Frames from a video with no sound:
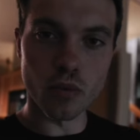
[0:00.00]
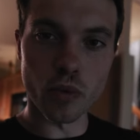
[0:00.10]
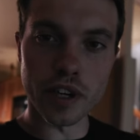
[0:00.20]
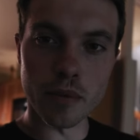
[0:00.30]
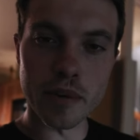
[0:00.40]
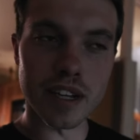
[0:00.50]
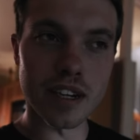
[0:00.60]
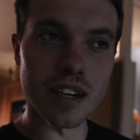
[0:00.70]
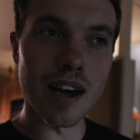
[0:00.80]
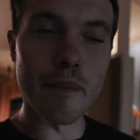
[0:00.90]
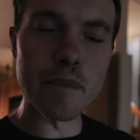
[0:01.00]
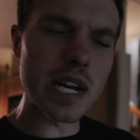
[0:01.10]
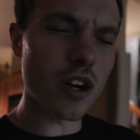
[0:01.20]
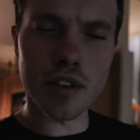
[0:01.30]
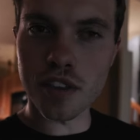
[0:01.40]
We are making a
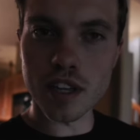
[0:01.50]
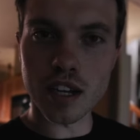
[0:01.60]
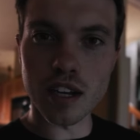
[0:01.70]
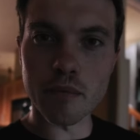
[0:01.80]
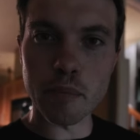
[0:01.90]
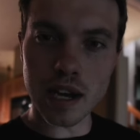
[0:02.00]
big old thing of